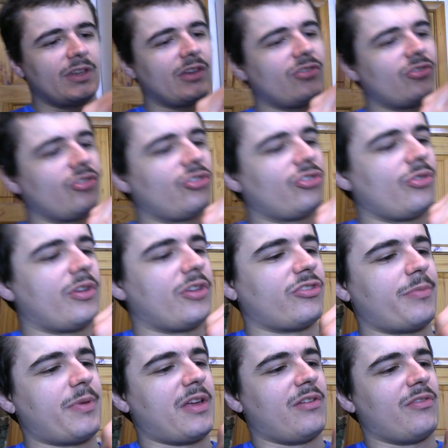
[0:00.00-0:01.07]
It's just saw there's
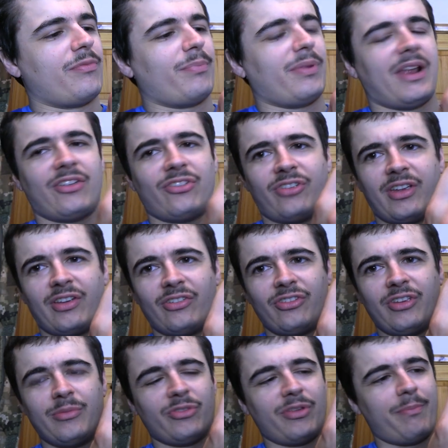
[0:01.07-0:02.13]
a bit of plastic that
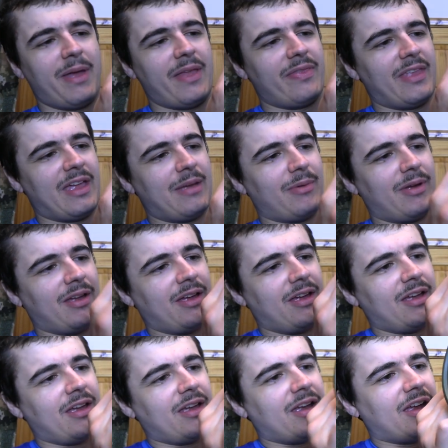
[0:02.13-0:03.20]
seems to bend there, but
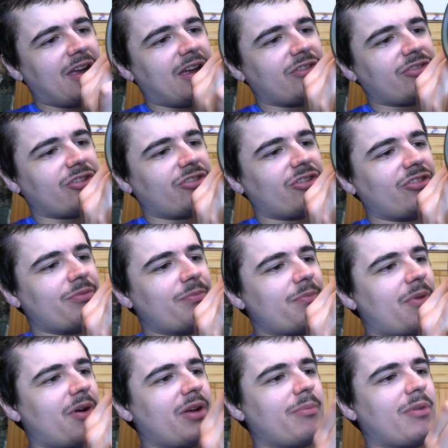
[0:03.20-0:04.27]
as this isn't
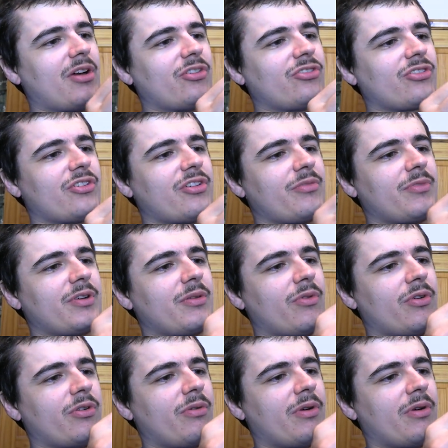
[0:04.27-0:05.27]
my mask, I don't really want